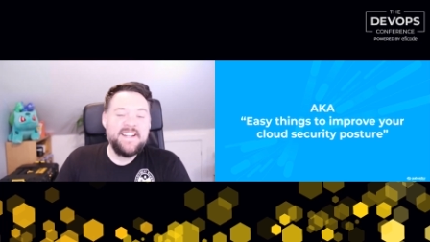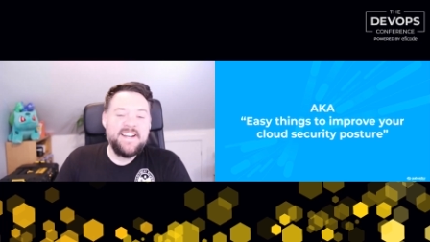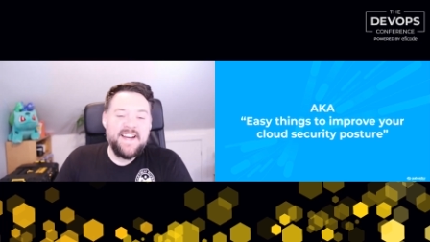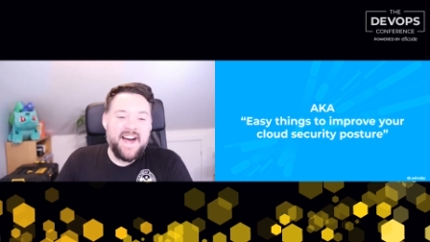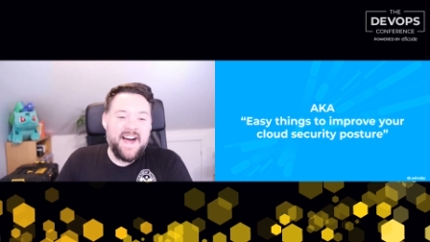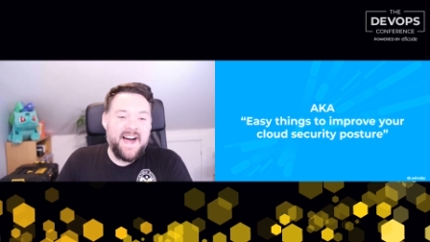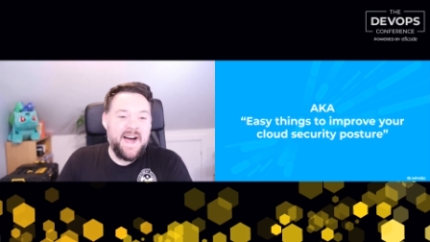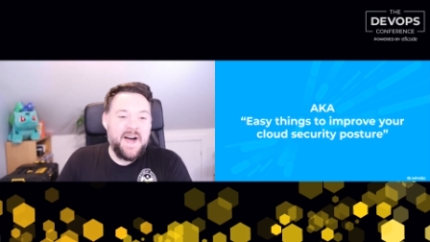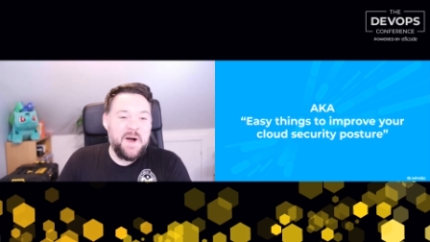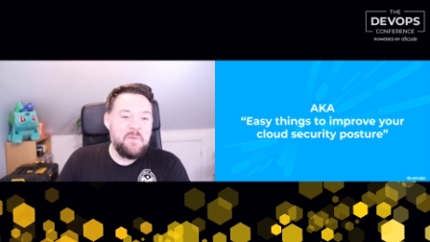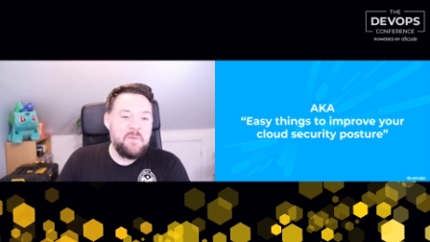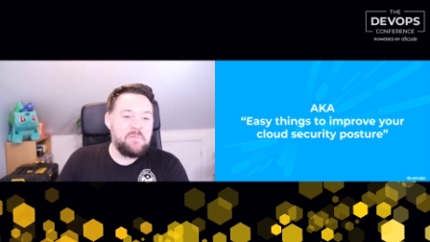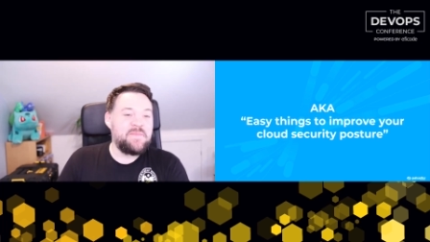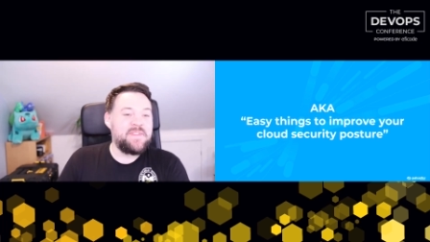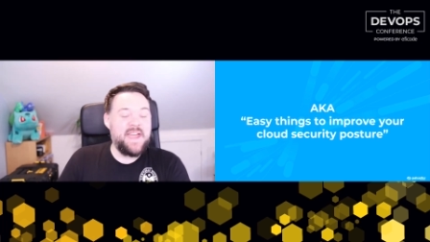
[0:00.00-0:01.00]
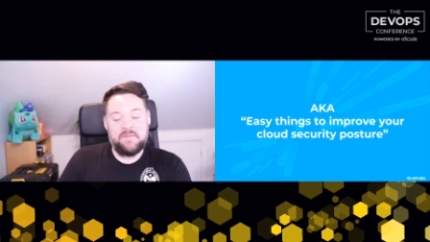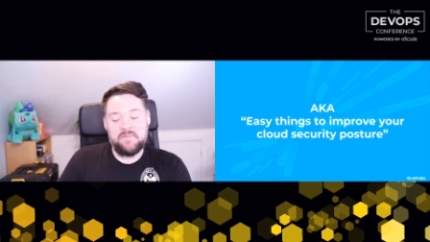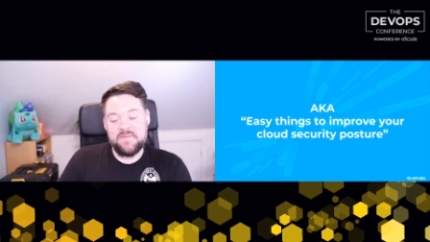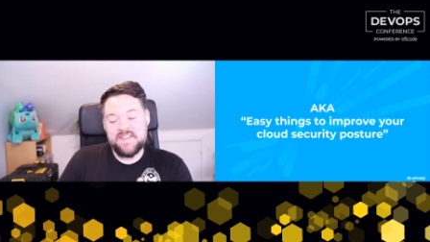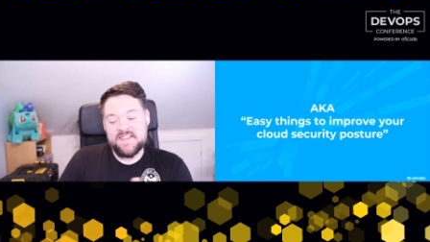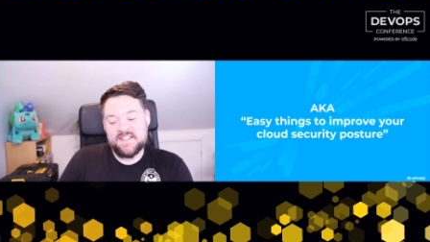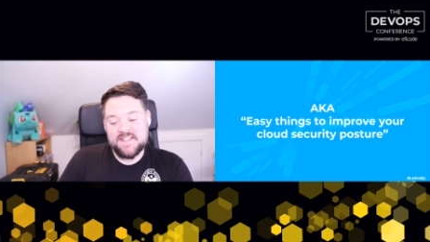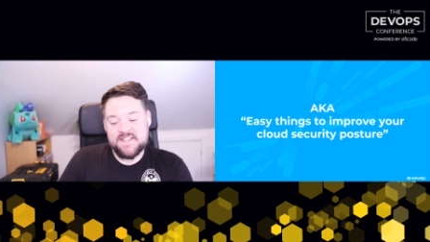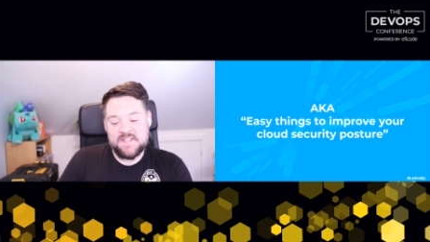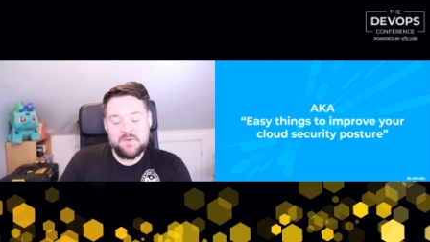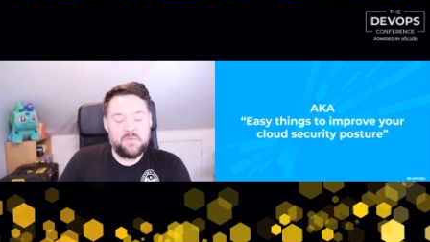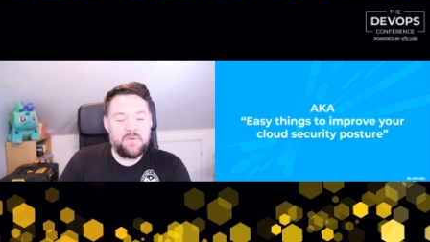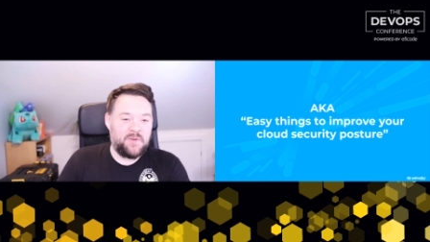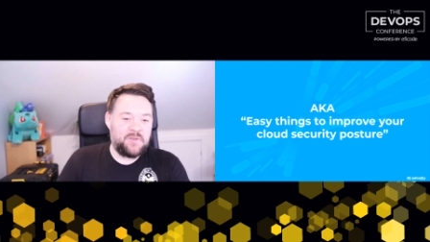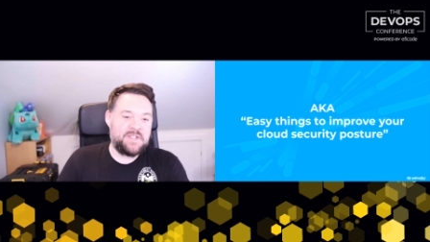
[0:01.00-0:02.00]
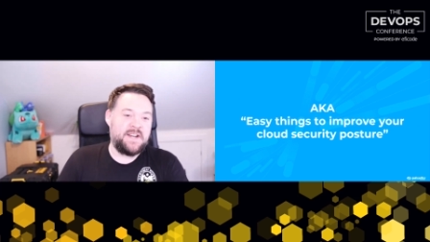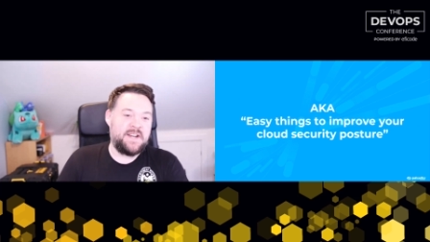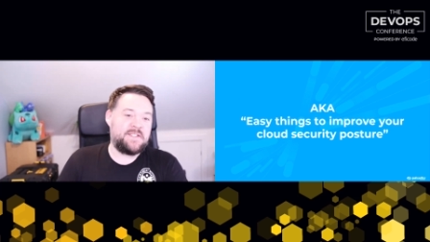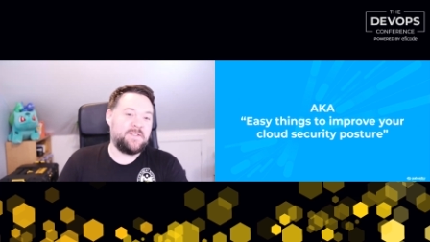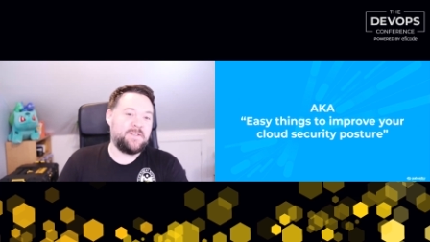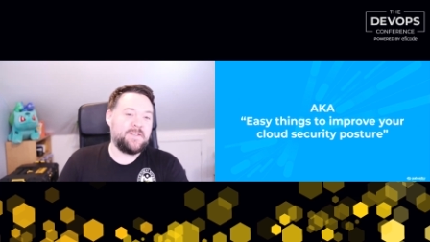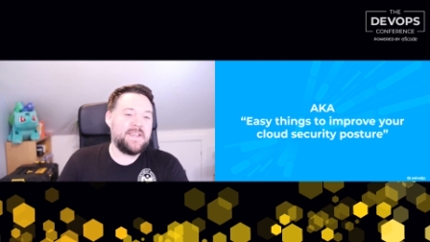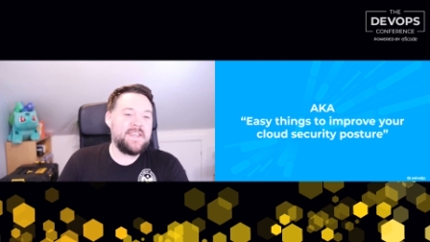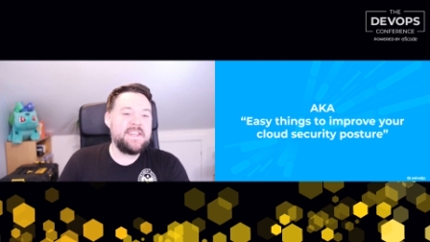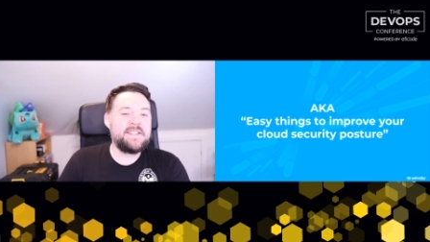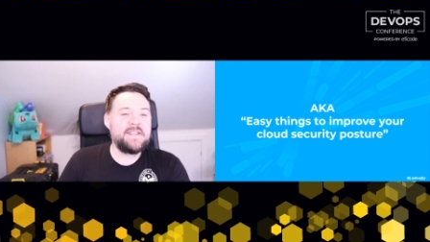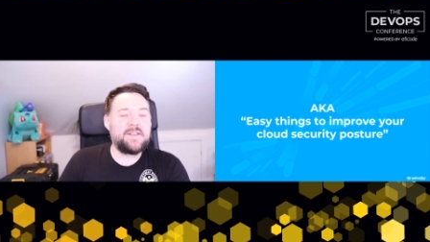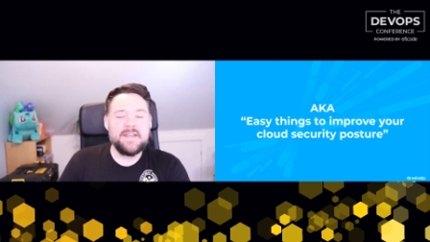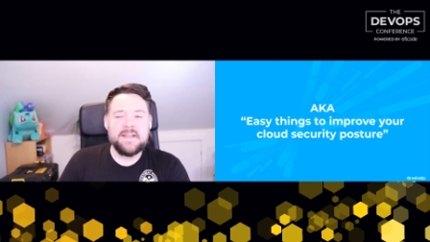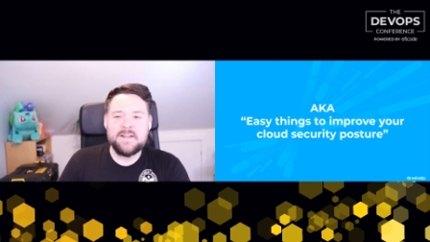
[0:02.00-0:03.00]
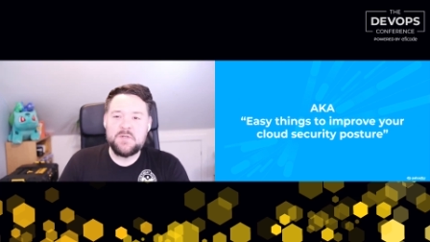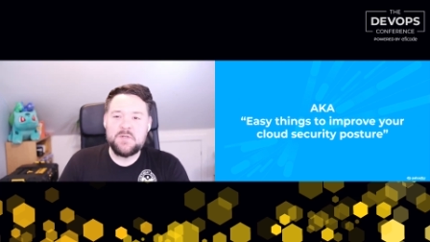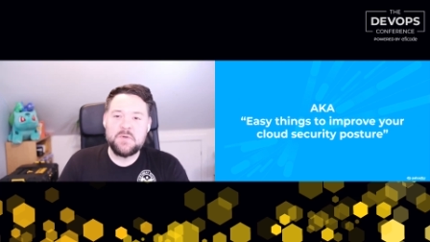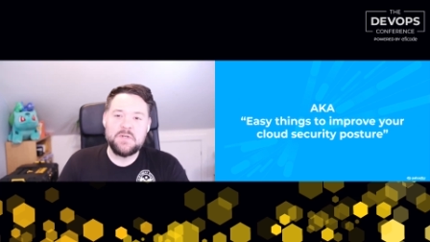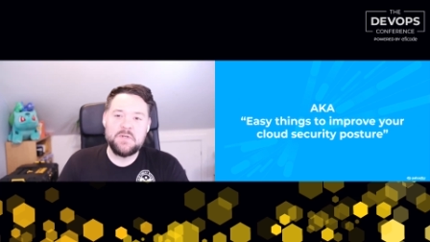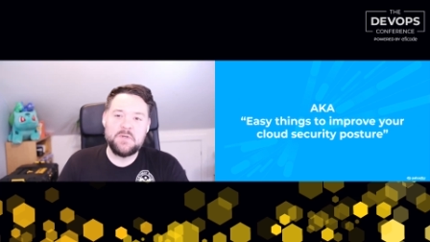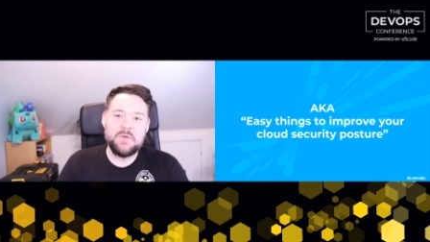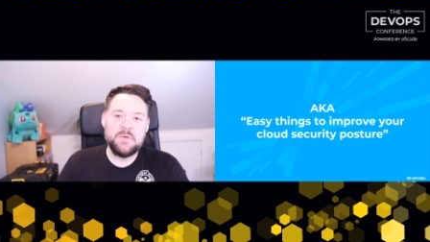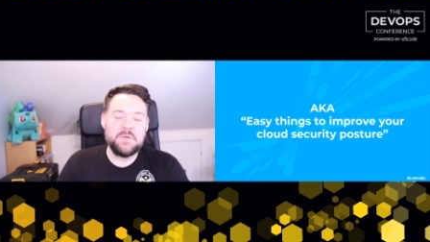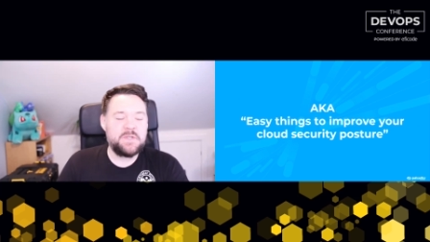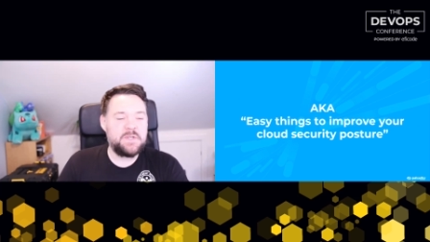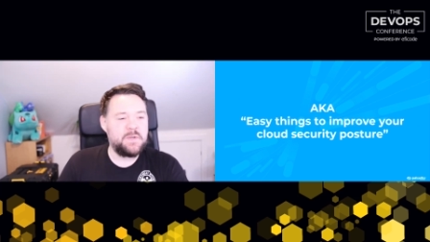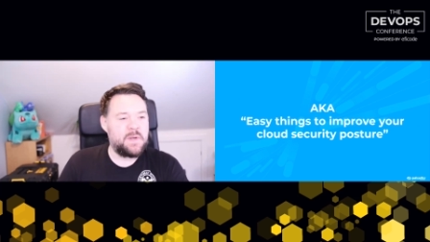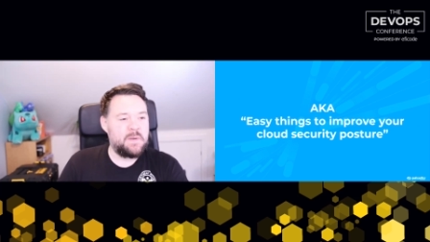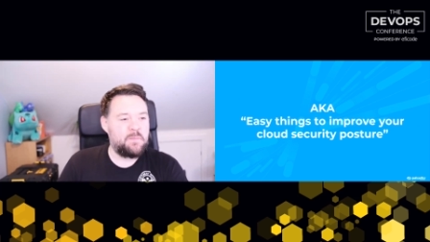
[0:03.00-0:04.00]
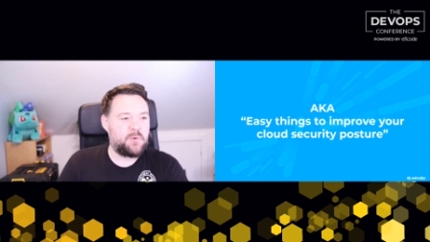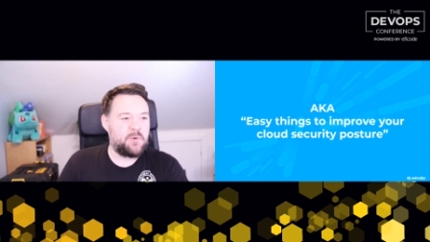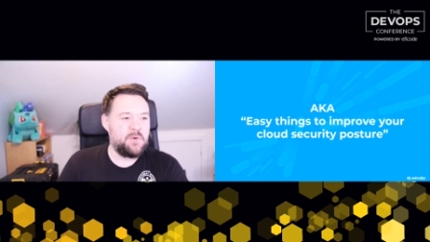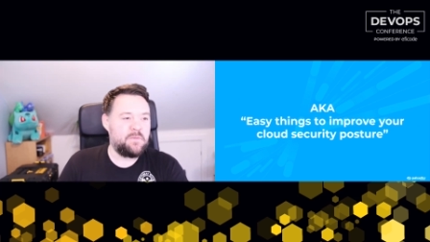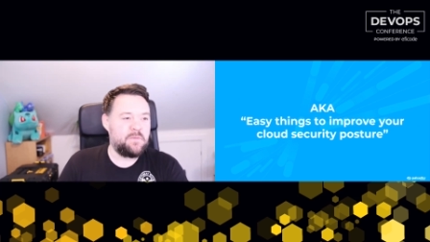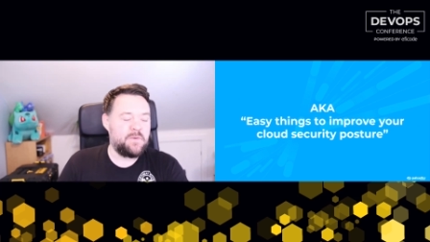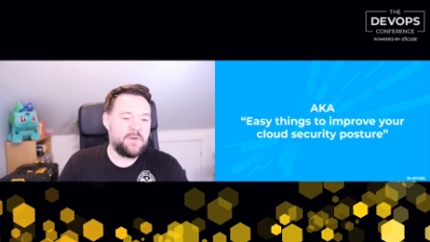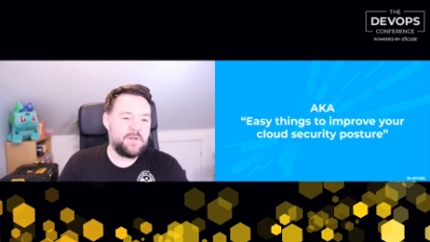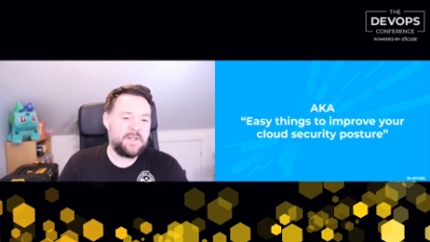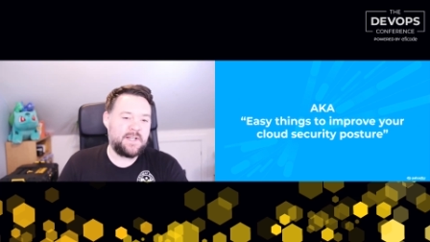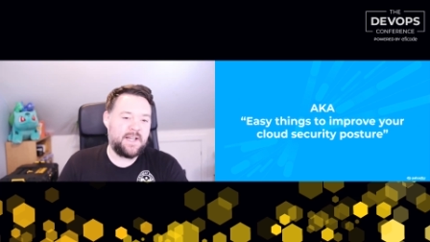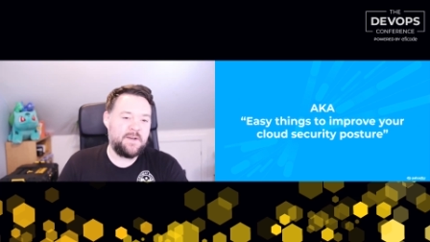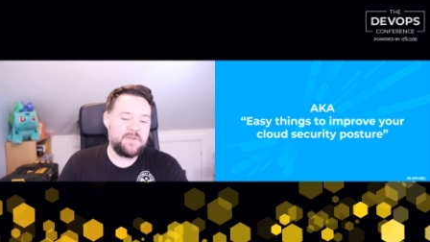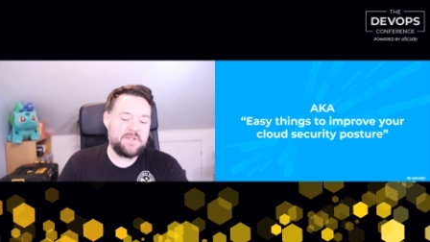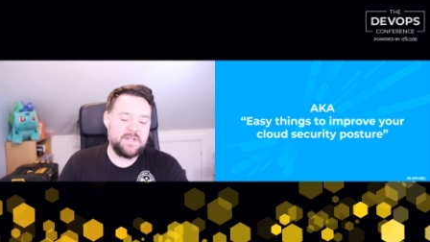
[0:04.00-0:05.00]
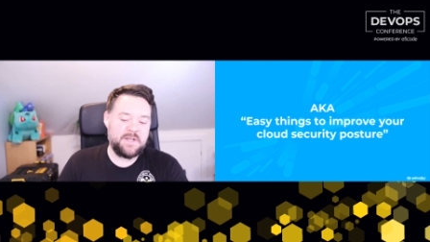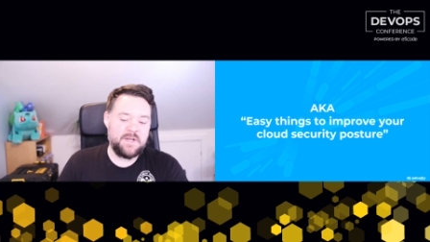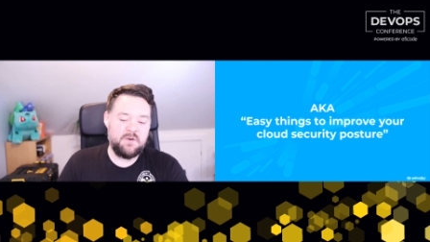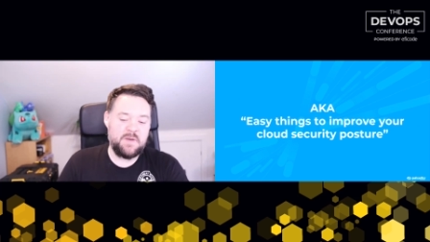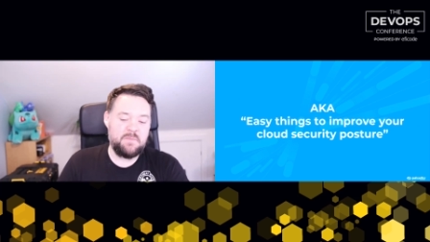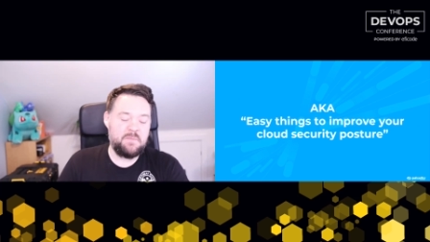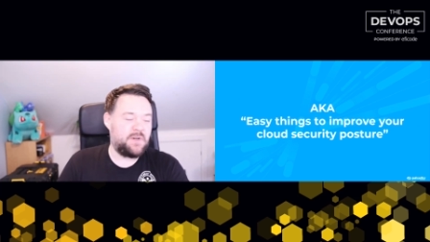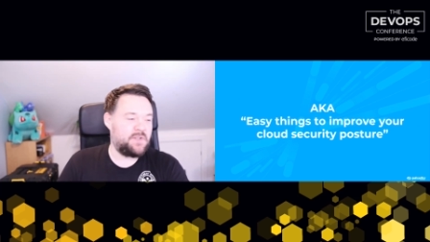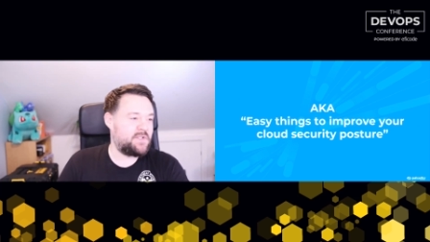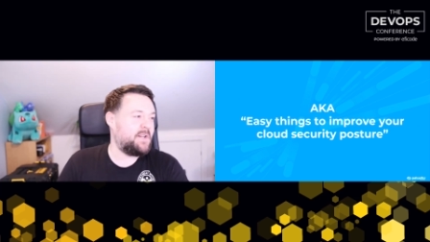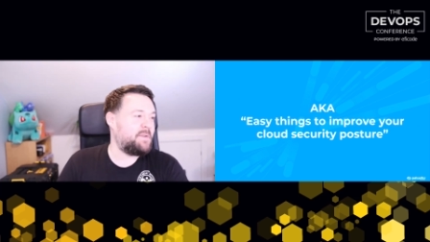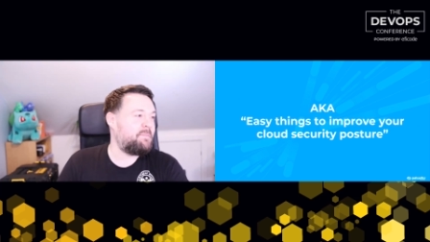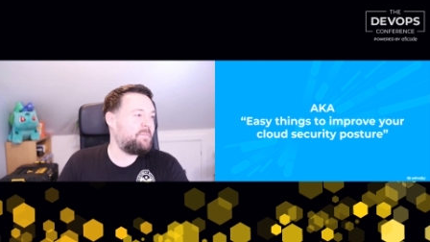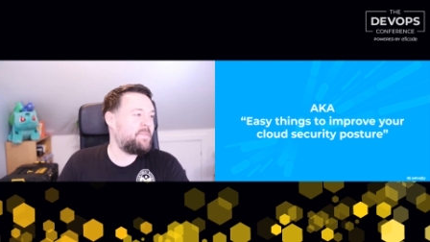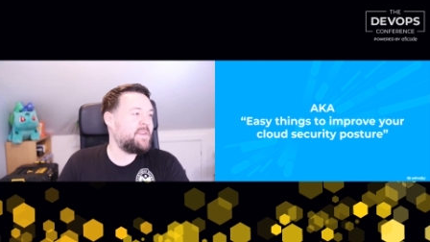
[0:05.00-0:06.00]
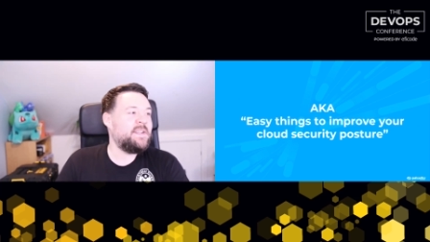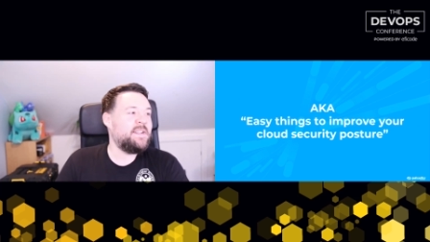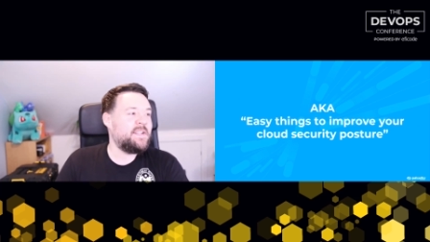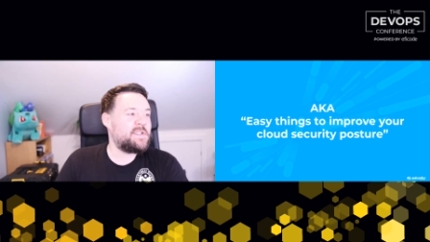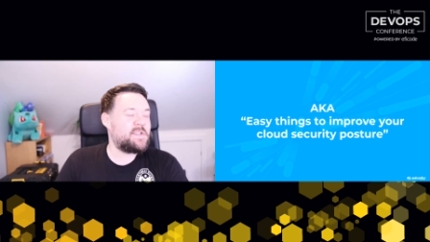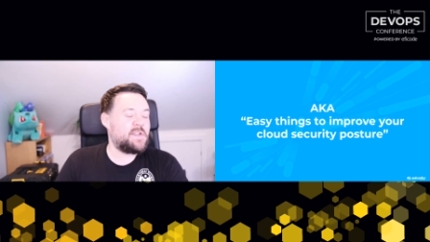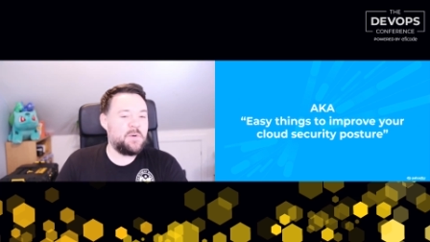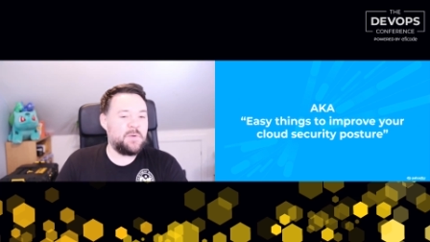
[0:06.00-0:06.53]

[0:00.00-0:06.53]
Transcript: Yeah, this is the real title, easy things you can do to improve your cloud security posture. So